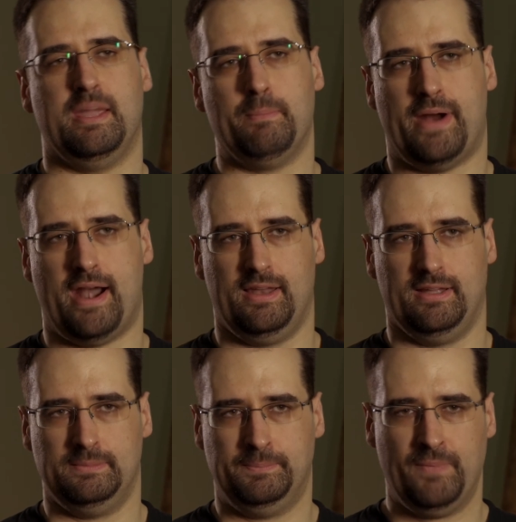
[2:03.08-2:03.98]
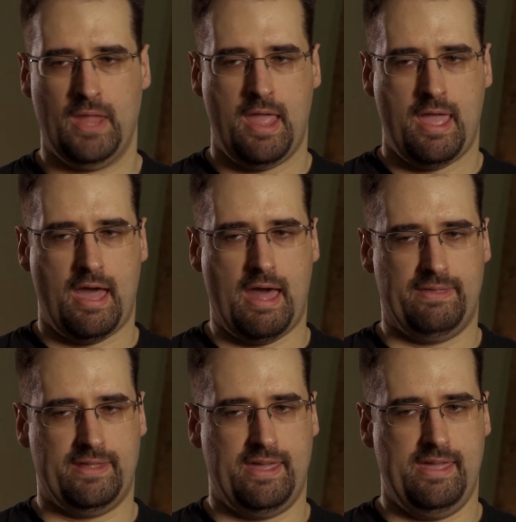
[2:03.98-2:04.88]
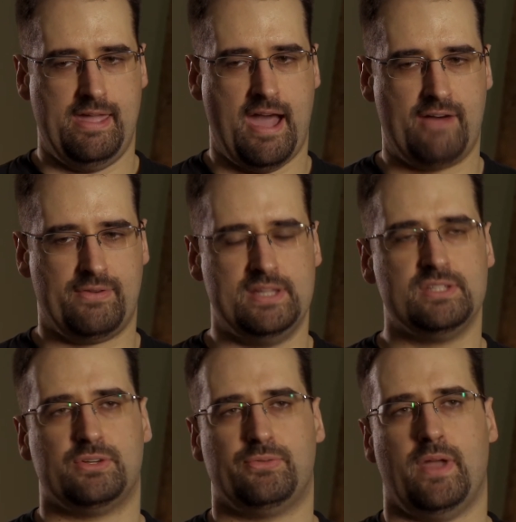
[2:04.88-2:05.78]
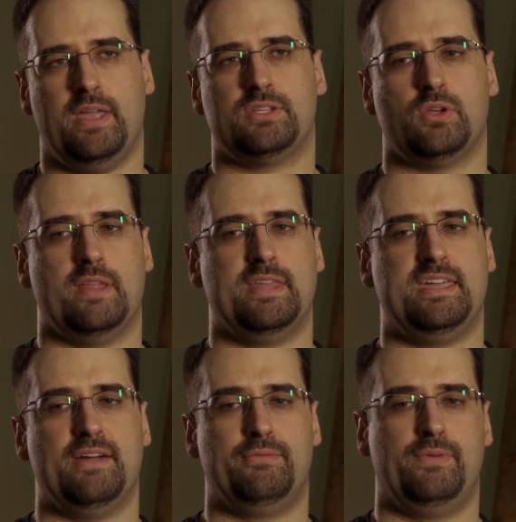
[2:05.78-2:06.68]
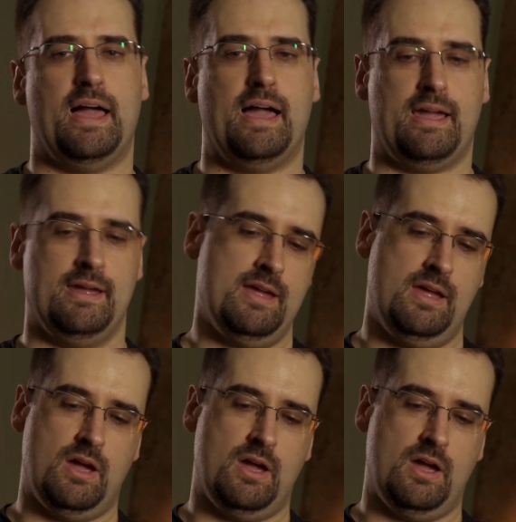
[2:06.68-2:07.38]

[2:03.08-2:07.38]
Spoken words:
in parallel. And they have an interface so that they can flag,